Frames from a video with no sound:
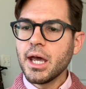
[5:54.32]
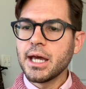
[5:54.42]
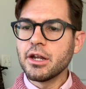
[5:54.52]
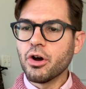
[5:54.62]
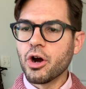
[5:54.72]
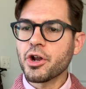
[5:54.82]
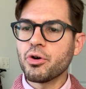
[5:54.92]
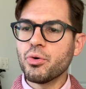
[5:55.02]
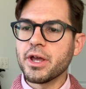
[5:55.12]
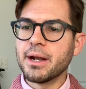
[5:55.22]
In an
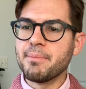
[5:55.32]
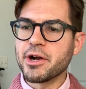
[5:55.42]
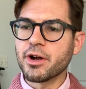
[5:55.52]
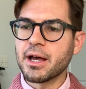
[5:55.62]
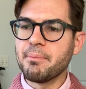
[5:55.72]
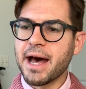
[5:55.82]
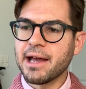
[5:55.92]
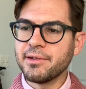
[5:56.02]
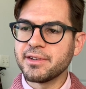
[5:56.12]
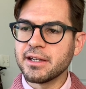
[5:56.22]
article in America
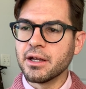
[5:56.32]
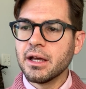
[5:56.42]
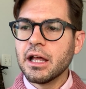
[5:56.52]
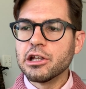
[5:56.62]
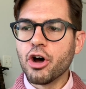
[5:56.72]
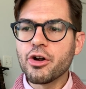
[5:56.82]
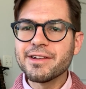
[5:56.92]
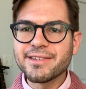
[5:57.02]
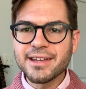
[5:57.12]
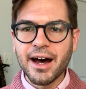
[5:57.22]
magazine,
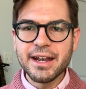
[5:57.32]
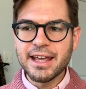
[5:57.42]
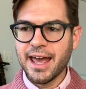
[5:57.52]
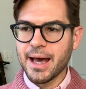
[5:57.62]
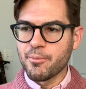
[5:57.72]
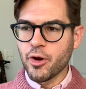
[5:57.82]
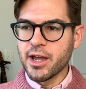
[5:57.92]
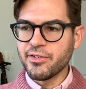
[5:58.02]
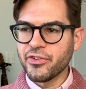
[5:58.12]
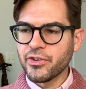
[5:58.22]
Lawrence Cunningham
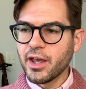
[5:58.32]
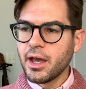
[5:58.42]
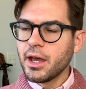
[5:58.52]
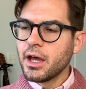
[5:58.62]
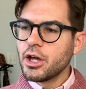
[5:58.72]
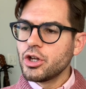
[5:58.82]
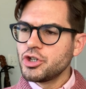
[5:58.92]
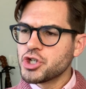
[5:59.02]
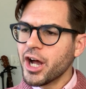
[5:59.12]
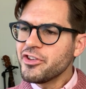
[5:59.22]
writes
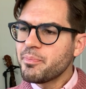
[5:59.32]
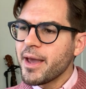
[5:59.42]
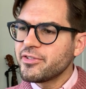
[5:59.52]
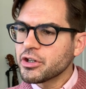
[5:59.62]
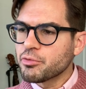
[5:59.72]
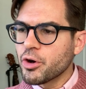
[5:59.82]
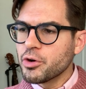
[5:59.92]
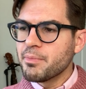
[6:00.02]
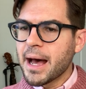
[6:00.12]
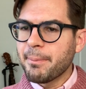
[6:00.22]
John's basic
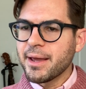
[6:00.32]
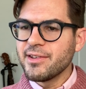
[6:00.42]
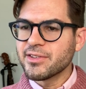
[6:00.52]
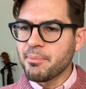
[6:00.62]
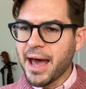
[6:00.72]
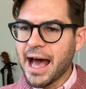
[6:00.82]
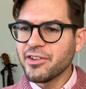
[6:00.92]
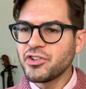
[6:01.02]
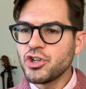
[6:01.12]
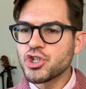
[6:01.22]
roadmap is the
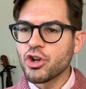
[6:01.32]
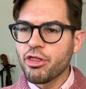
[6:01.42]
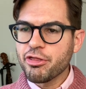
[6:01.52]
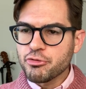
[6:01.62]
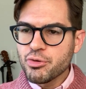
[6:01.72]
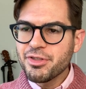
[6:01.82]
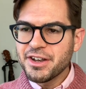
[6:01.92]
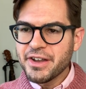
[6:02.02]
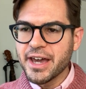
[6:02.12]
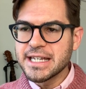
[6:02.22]
passage through the
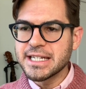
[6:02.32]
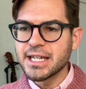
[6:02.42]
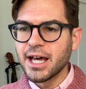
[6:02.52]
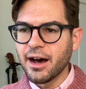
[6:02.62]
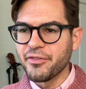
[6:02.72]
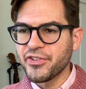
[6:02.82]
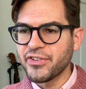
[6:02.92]
night of